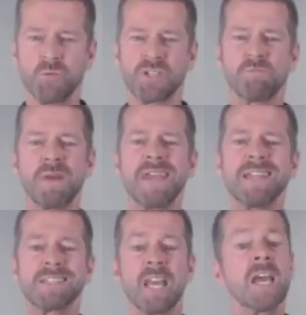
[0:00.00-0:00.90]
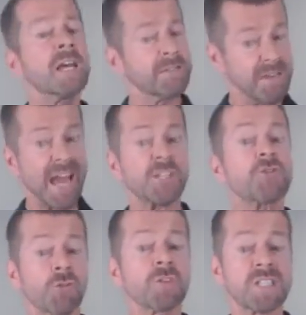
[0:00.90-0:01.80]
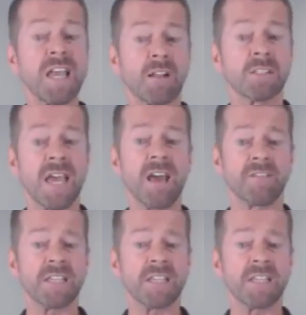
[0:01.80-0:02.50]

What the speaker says: which means natural cell death.